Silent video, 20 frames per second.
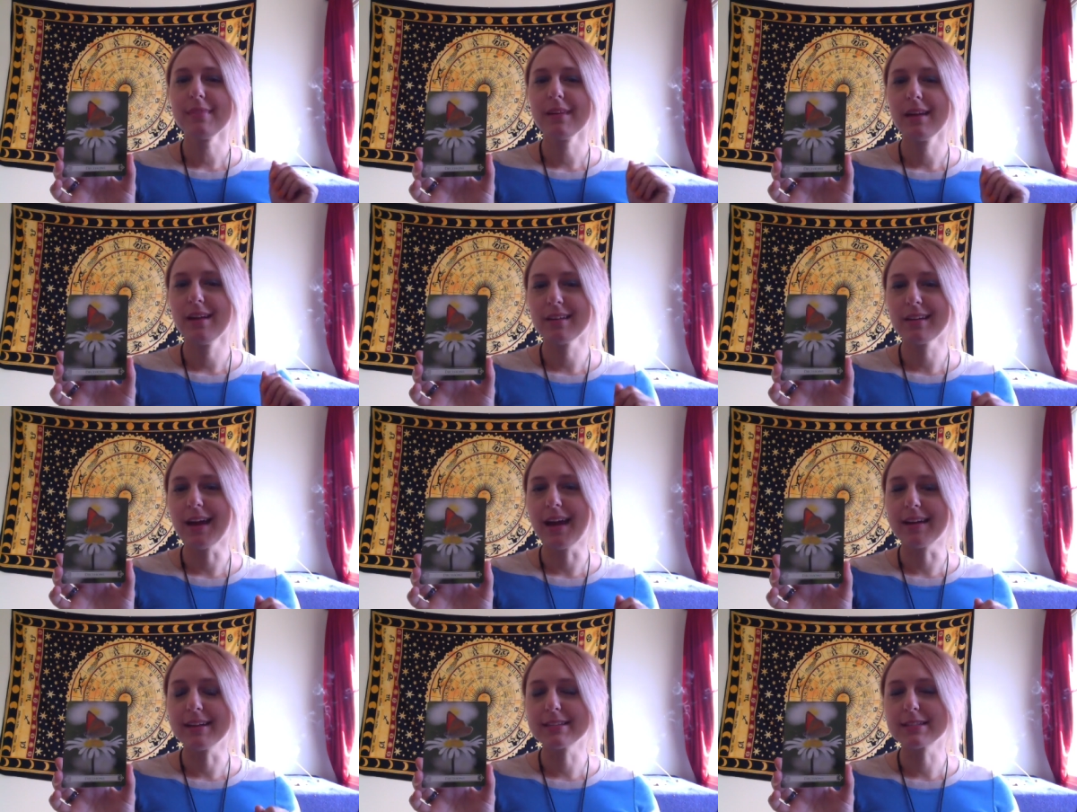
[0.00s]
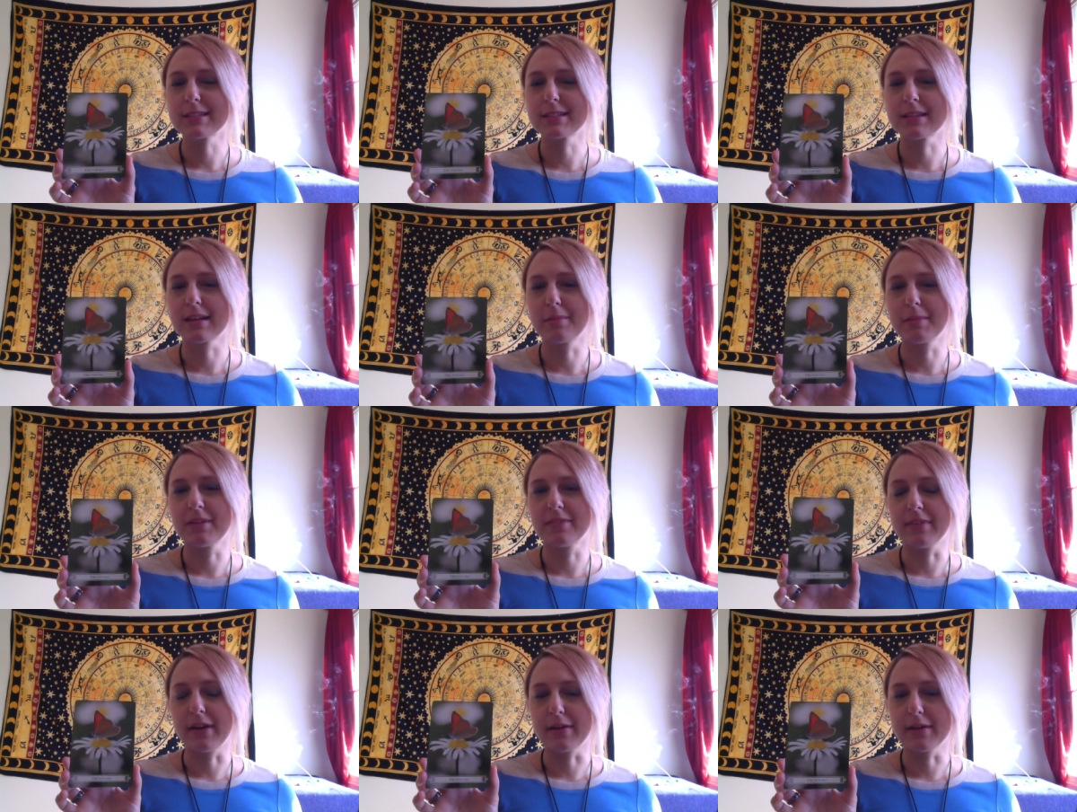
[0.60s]
again, it's going to
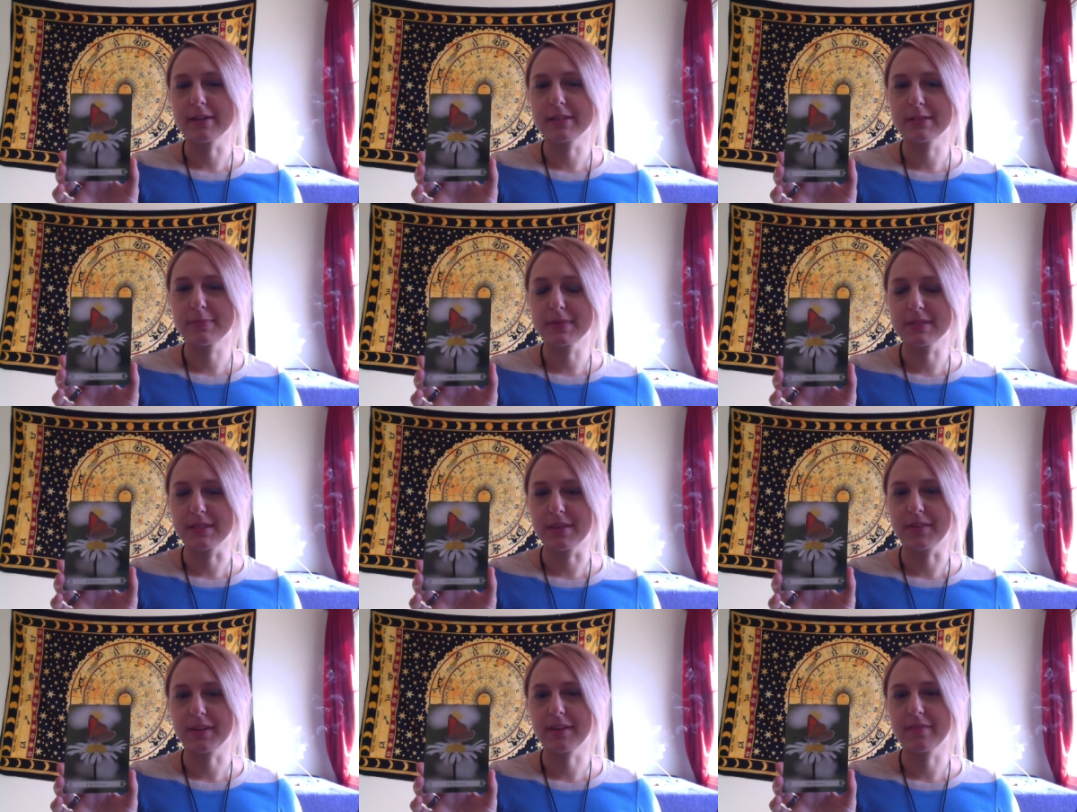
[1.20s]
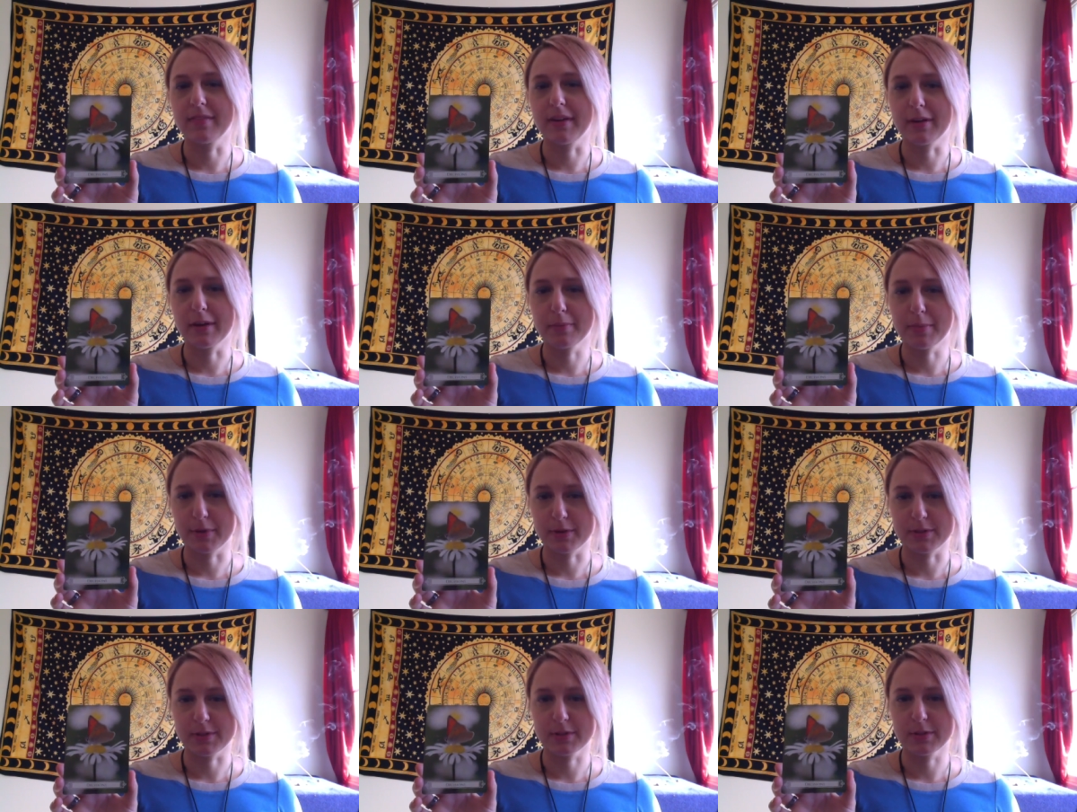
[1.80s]
be very specific and very
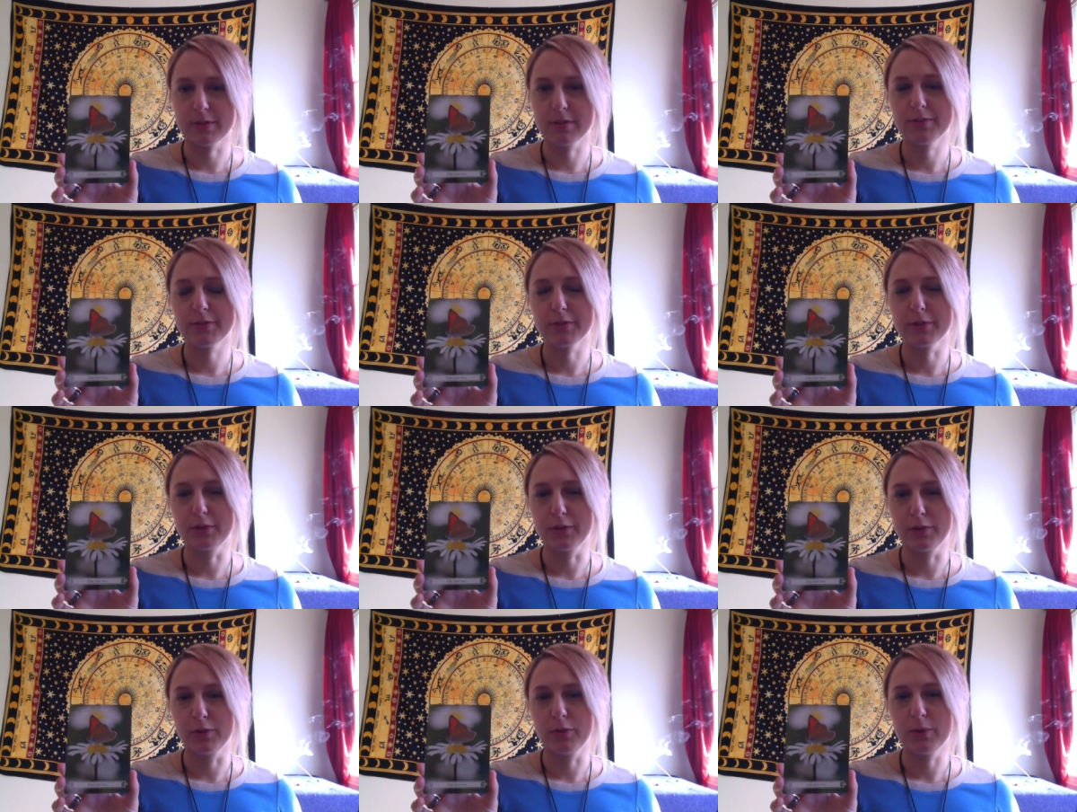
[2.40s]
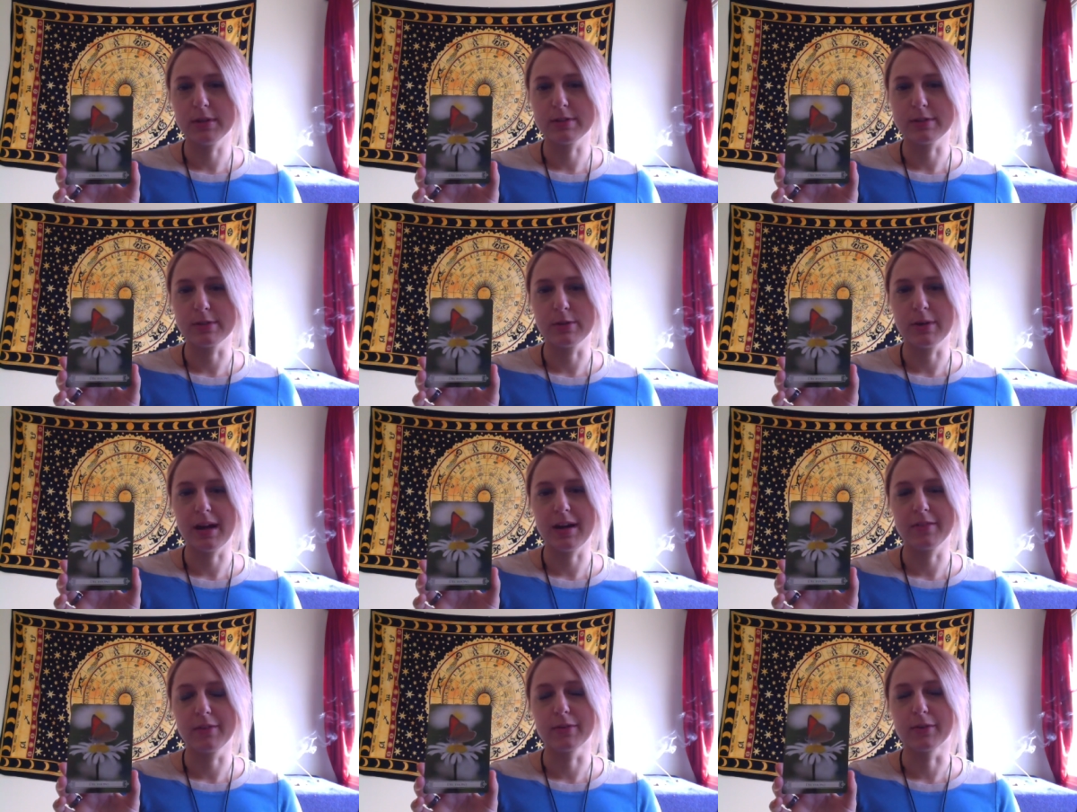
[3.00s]
personal for you as you
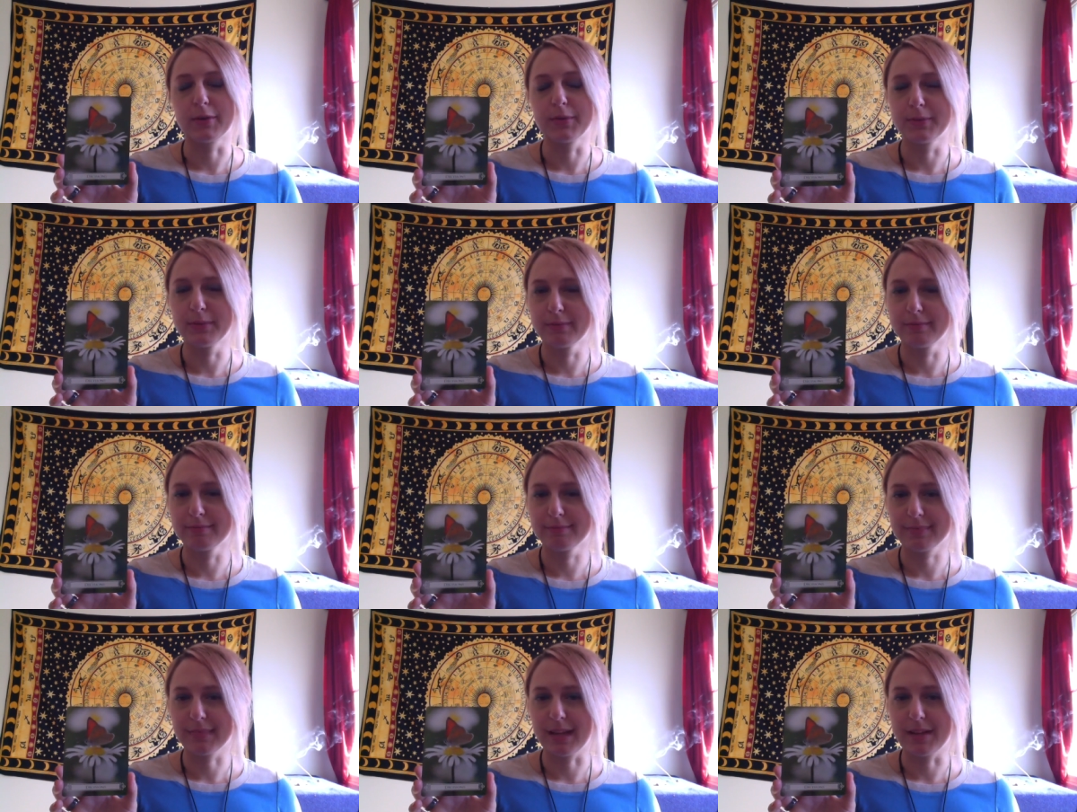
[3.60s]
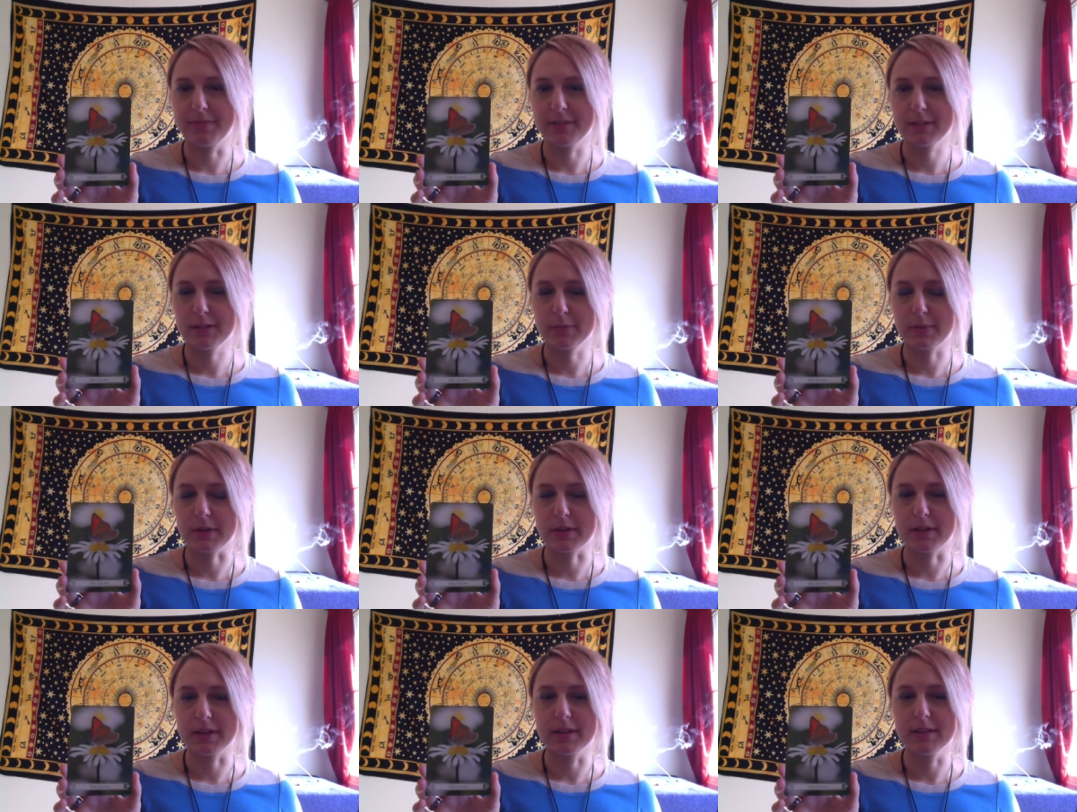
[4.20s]
have your own life
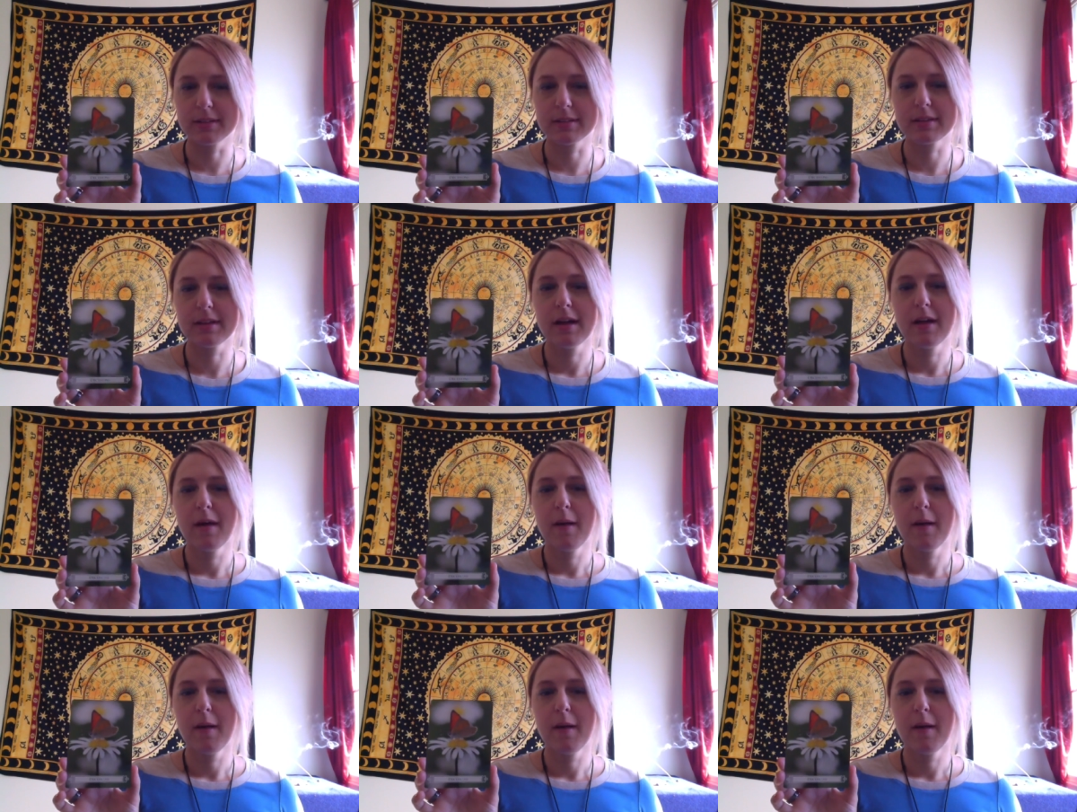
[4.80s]
experience.